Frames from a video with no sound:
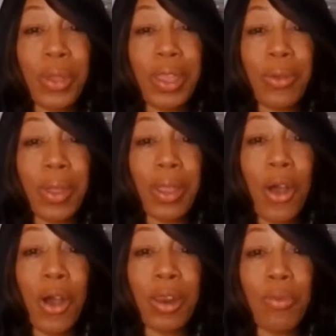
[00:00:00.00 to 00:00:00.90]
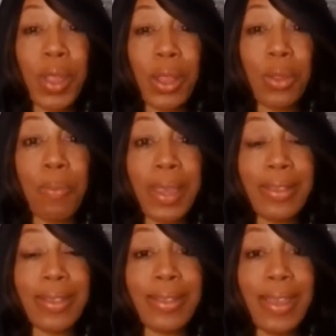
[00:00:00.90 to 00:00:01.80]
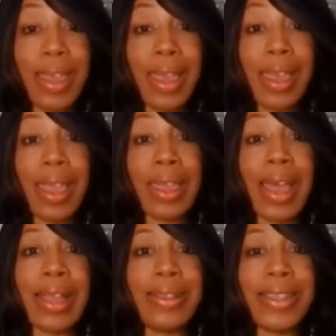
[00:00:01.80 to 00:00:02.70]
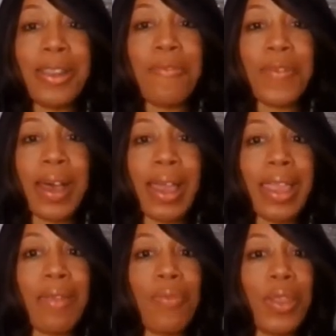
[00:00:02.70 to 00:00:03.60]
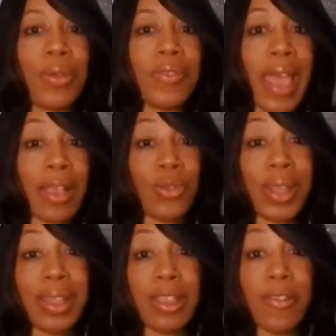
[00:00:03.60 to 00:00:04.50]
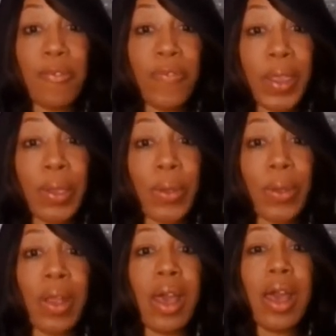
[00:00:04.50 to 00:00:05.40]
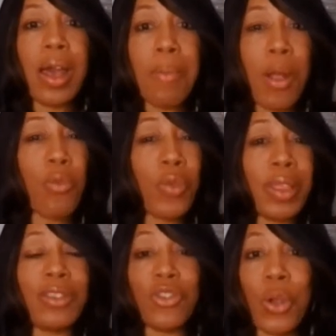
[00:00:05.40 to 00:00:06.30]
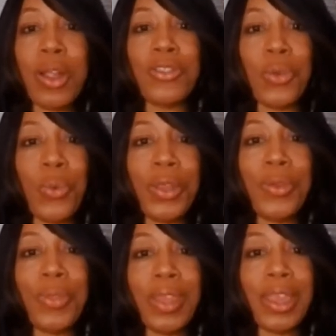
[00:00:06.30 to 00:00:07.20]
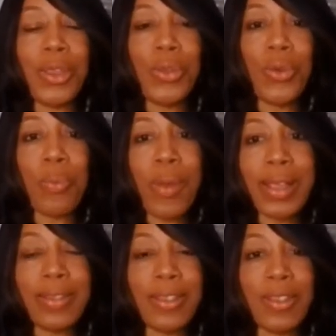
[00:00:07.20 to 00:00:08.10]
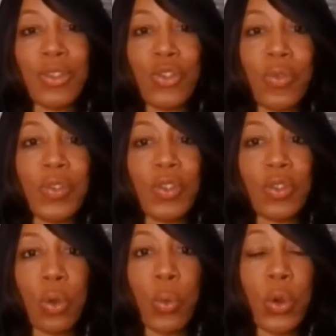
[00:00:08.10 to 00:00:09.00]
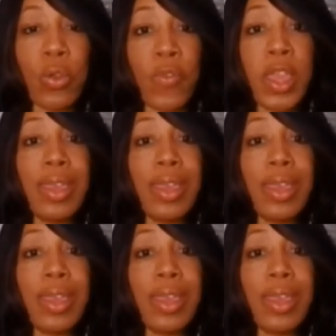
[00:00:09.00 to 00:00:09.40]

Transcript: you're hearing on a regular basis and identify if there's actually this fear about really charging what you think your prices and services are worth